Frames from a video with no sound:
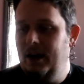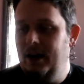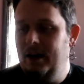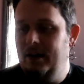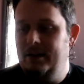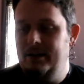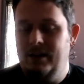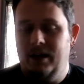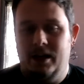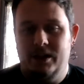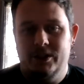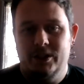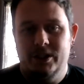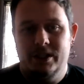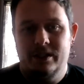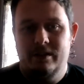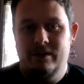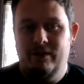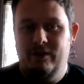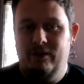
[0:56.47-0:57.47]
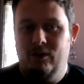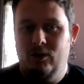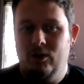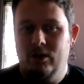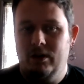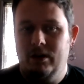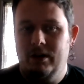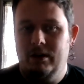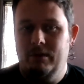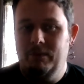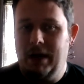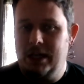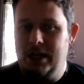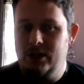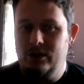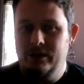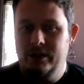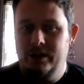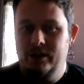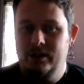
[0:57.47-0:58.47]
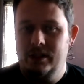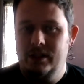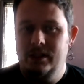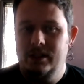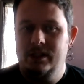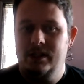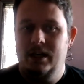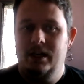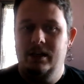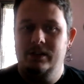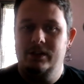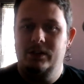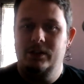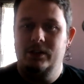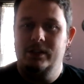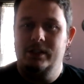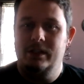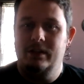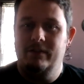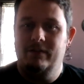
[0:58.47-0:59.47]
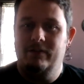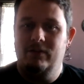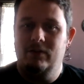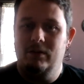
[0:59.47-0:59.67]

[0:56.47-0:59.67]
not just for magical uses. I also use it for